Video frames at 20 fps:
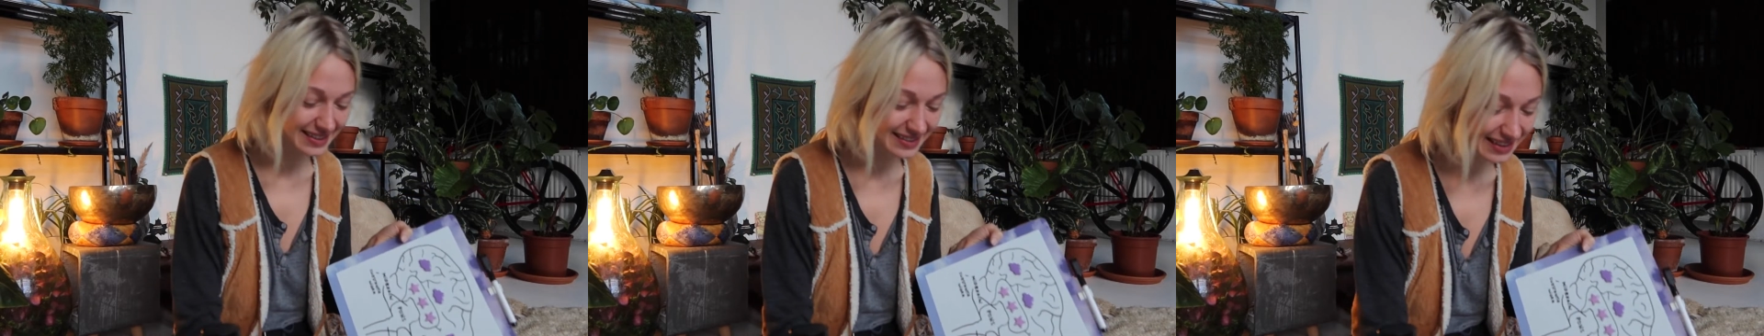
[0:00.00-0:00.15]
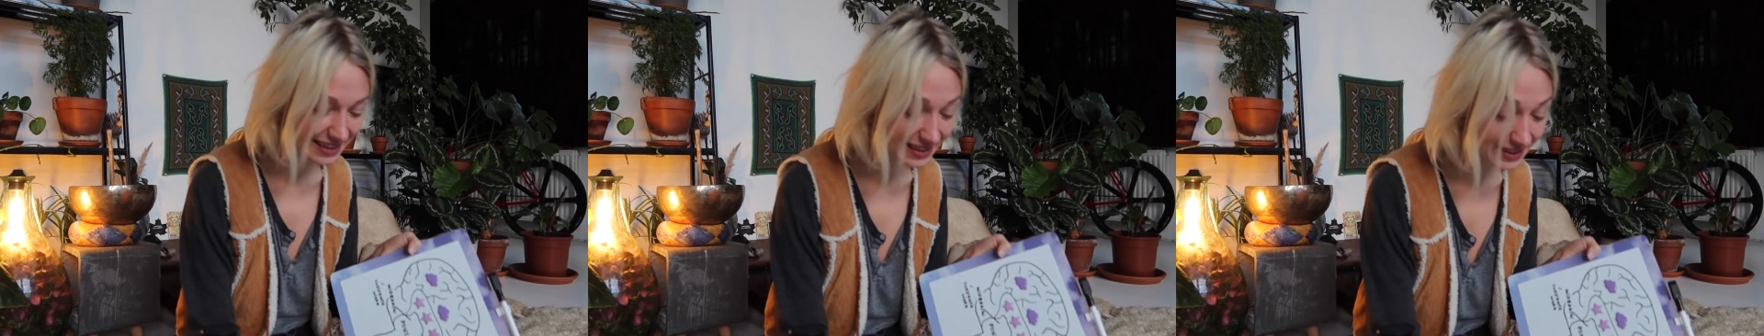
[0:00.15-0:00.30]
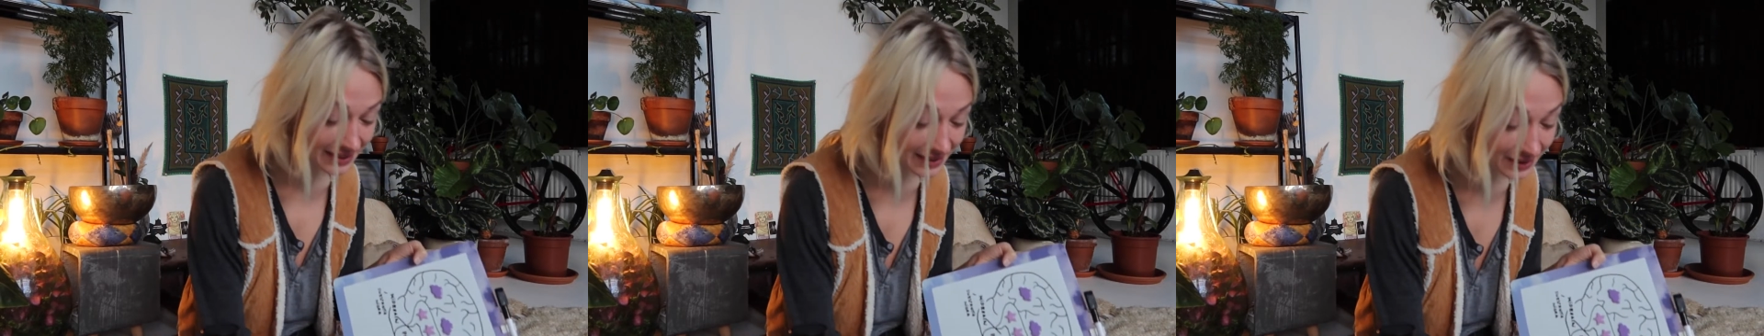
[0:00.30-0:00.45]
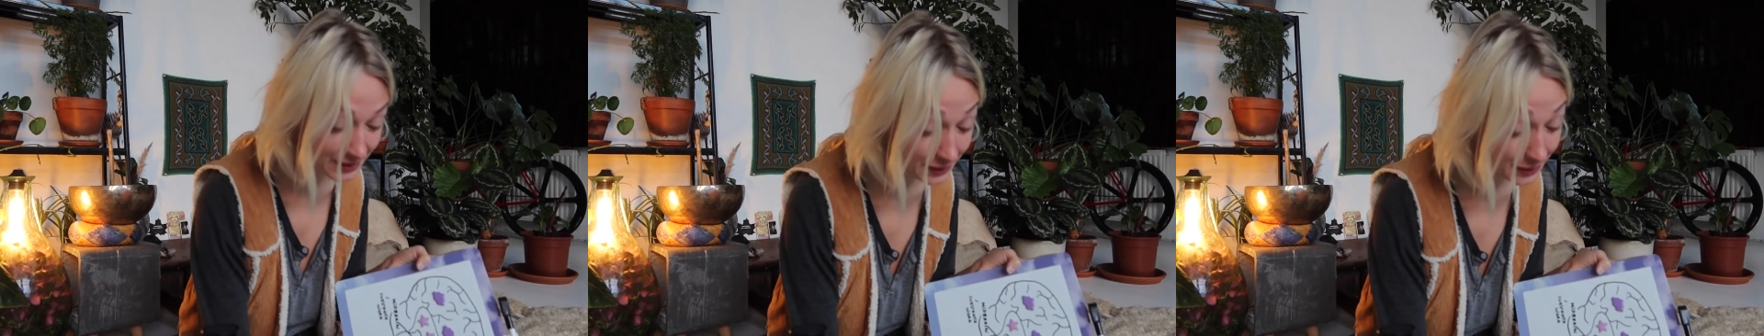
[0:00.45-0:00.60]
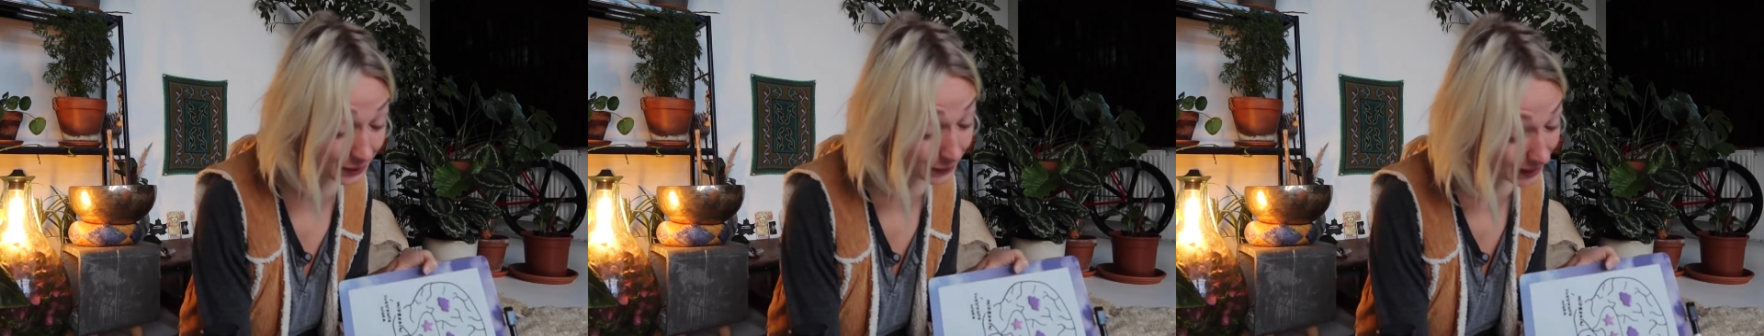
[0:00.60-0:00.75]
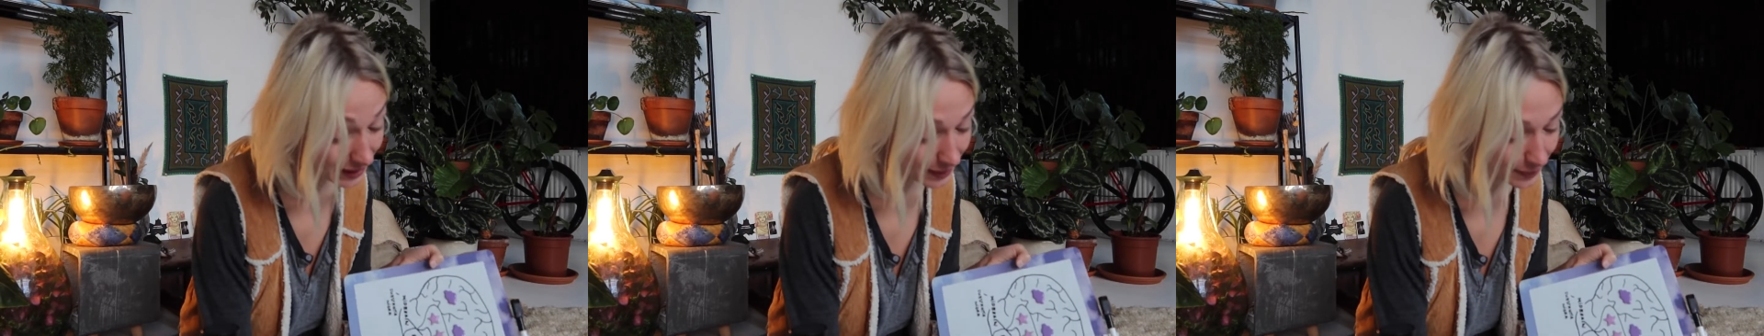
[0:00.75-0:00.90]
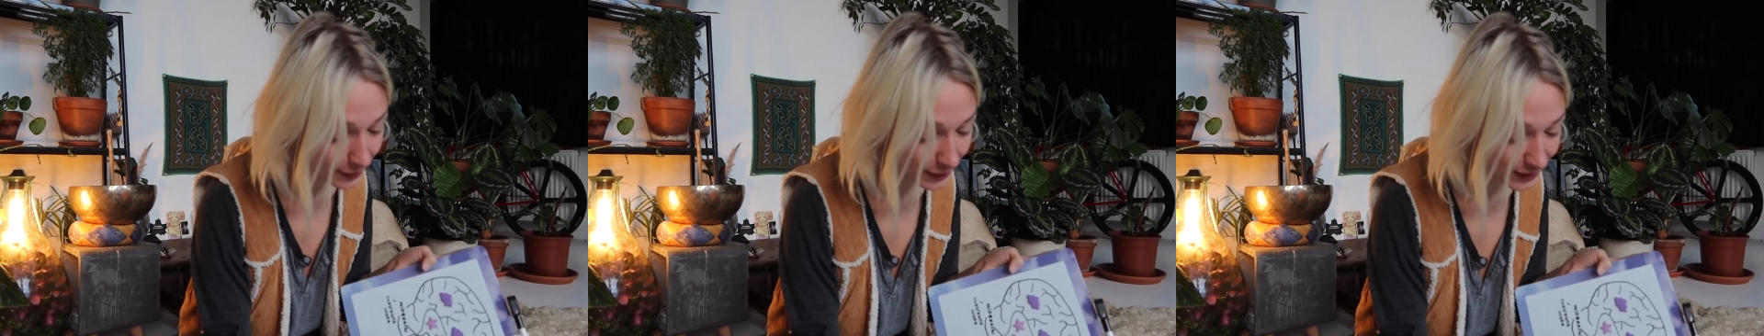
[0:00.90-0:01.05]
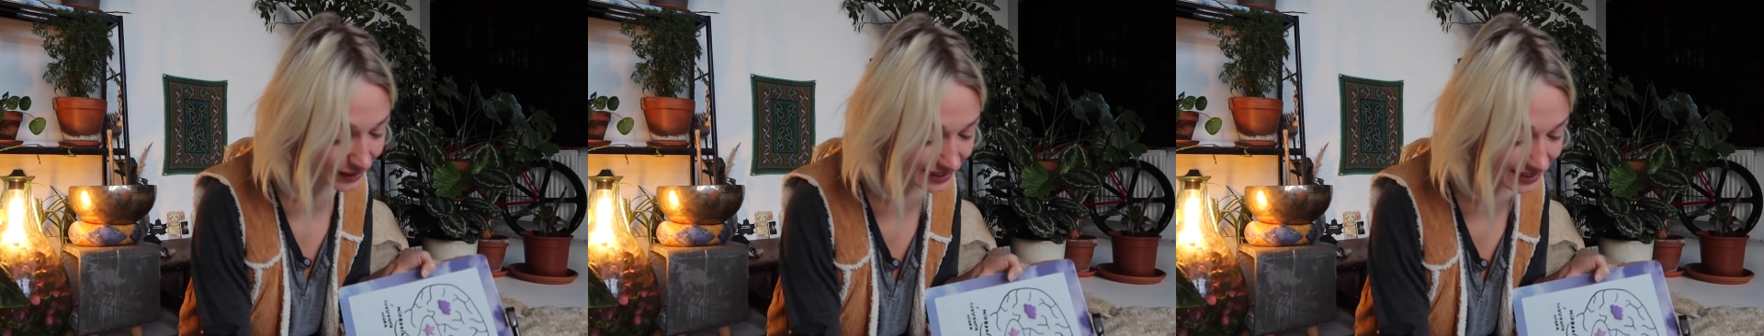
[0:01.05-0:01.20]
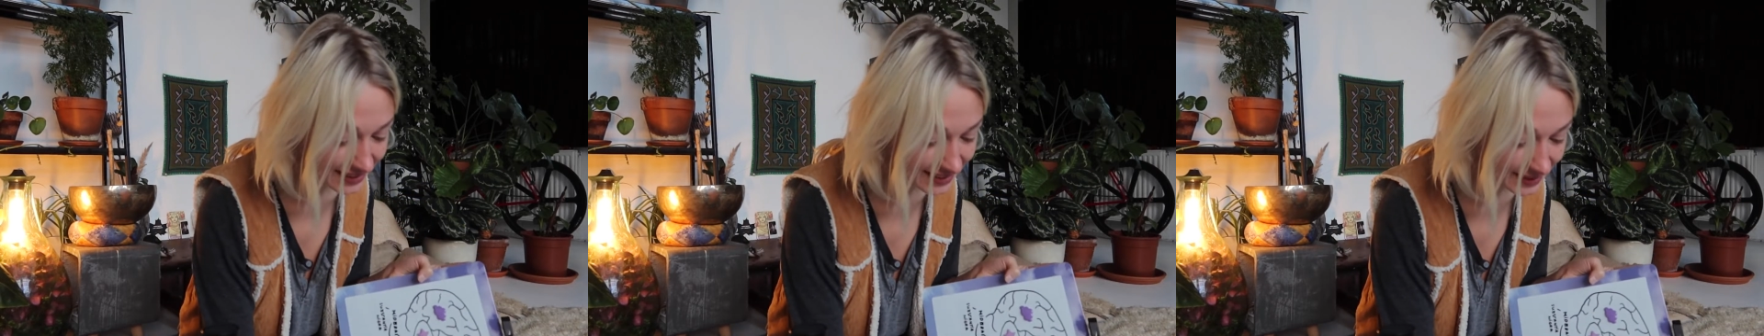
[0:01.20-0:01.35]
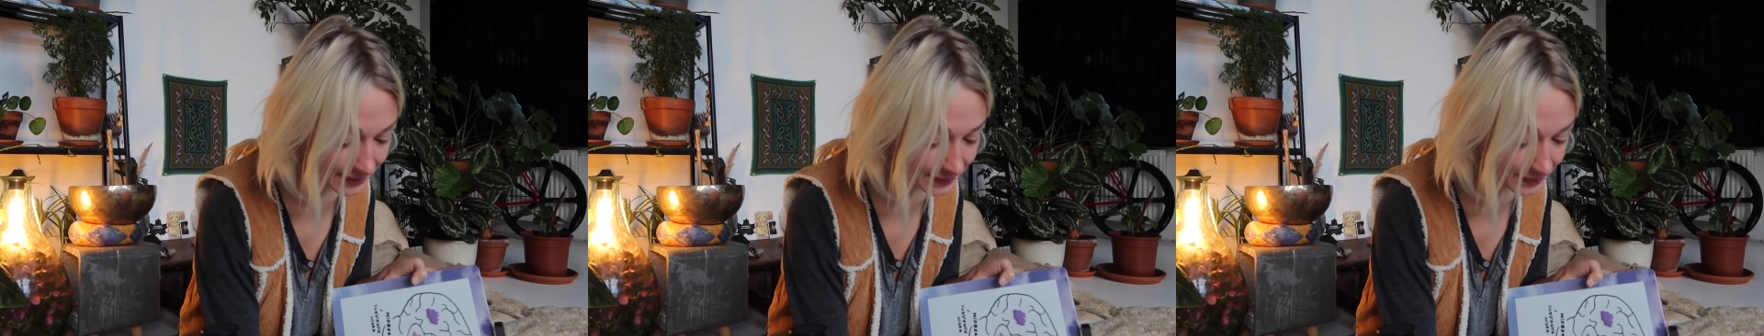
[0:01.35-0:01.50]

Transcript: there, so quite important.